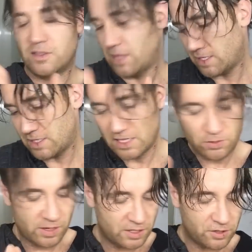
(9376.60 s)
That
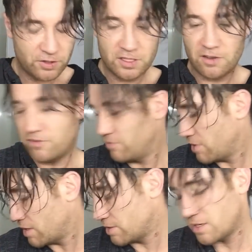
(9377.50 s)
C22 stuff,
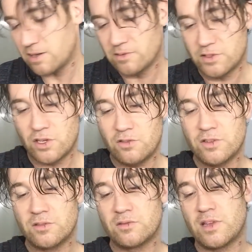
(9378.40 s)
that
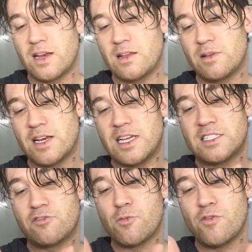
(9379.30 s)
solvent, that
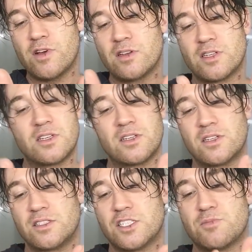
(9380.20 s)
adhesive remover,
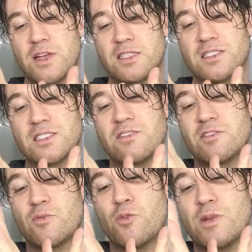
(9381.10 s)
just makes things
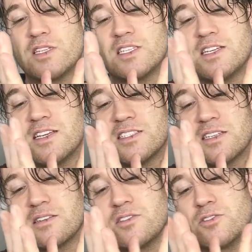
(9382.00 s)
even more messy as
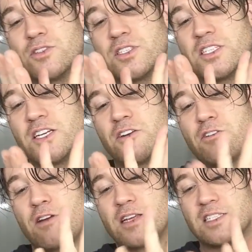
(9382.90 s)
the glue
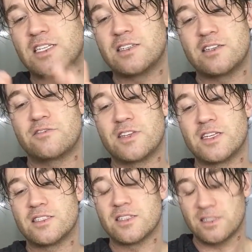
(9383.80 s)
deteriorates into your
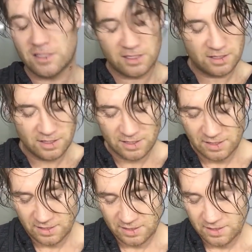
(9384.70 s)
fingers,
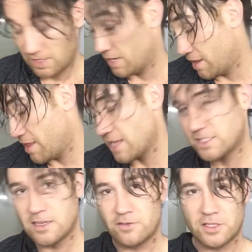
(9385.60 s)
and then that
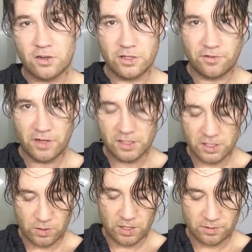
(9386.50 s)
stuff stuck on your fingers
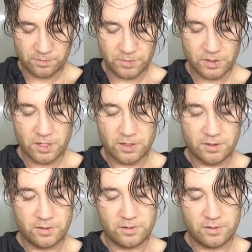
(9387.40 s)
as well. So